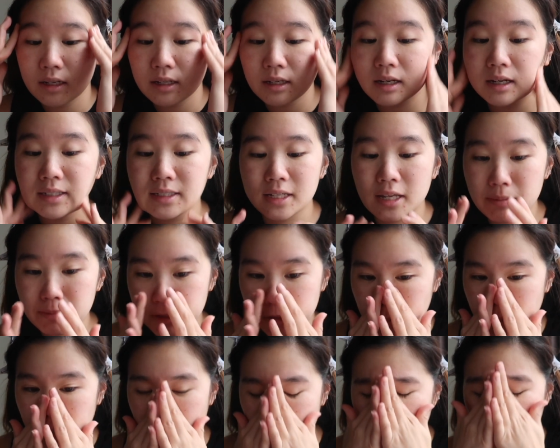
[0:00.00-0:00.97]
not damage
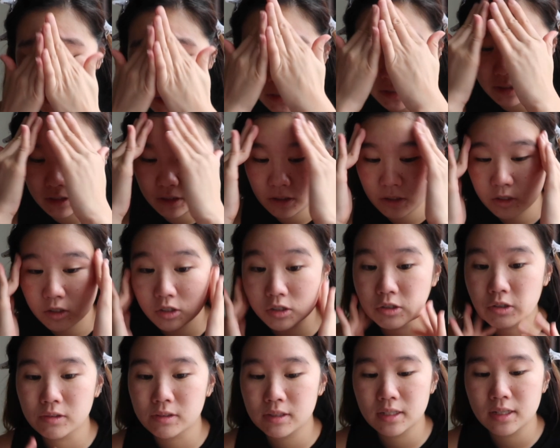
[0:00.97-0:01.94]
my hair.
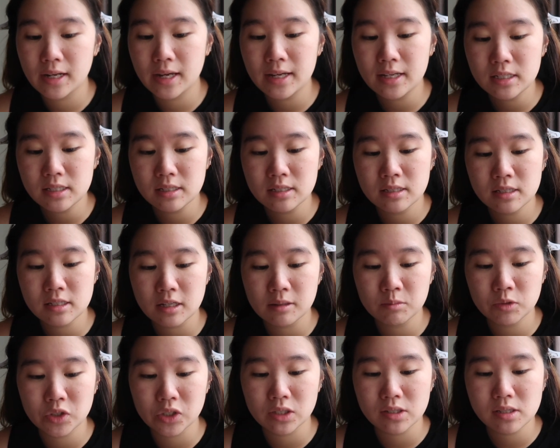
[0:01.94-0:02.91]
So today, since
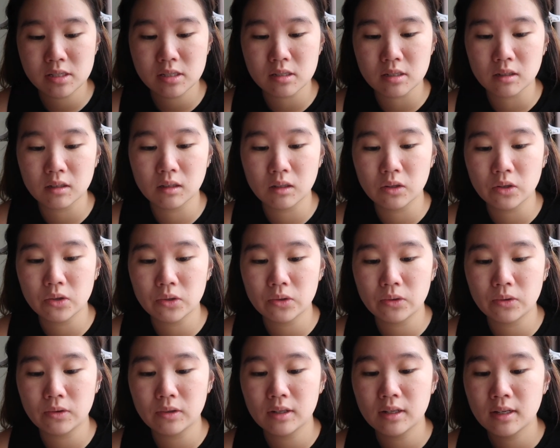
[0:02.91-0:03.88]
I'm just
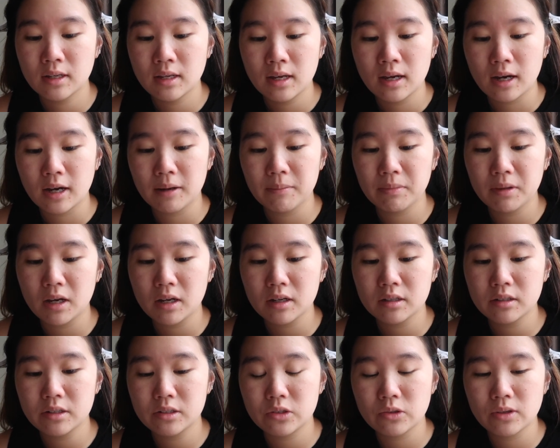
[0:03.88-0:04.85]
alone, I'm not
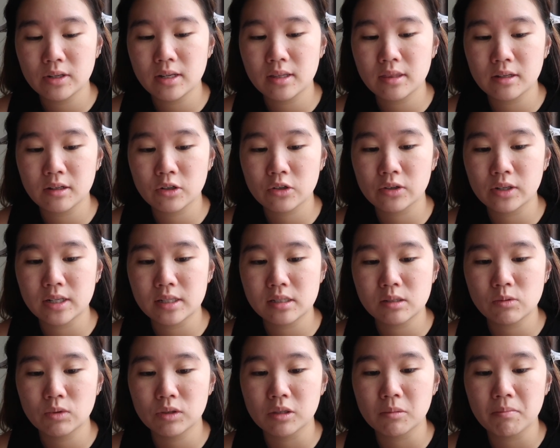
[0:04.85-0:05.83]
gonna do anything
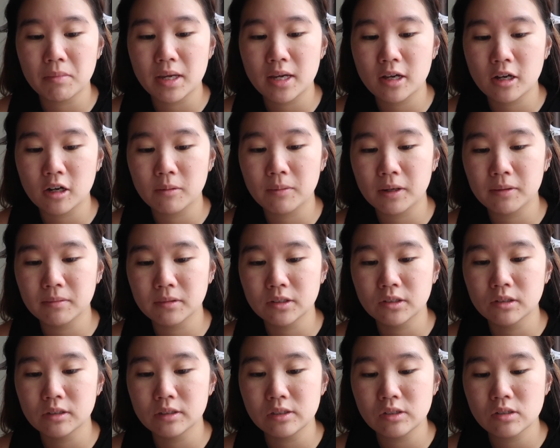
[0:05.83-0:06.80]
crazy with the makeup. I'm
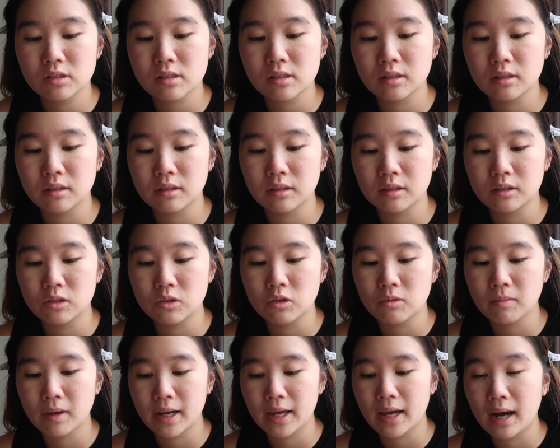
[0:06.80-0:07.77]
literally just gonna
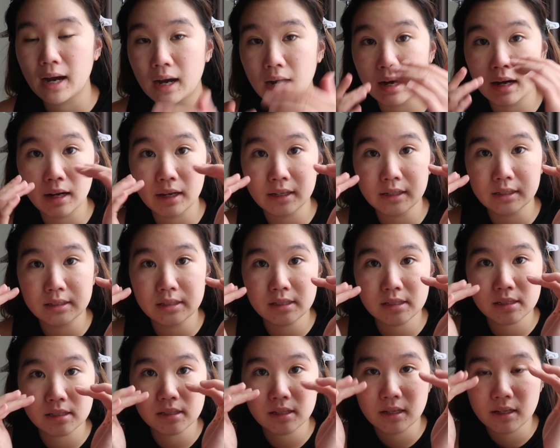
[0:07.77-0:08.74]
do my
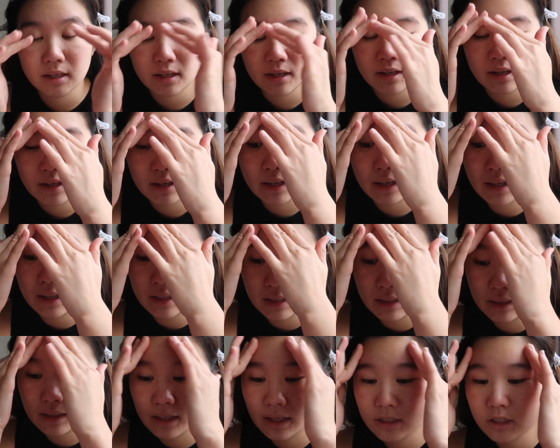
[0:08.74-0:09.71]
eyes.
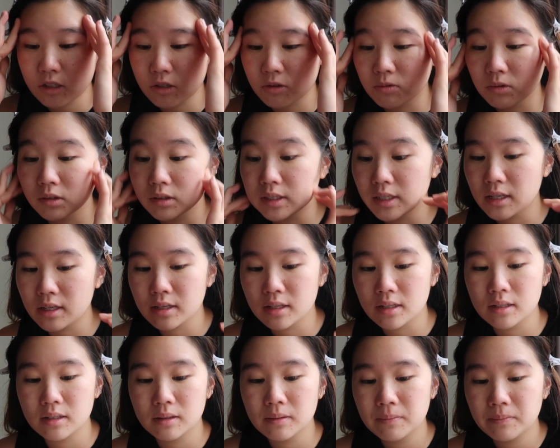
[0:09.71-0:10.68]
And that's really
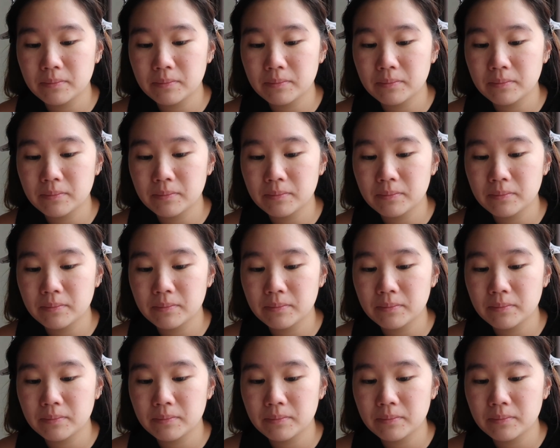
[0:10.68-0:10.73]
it.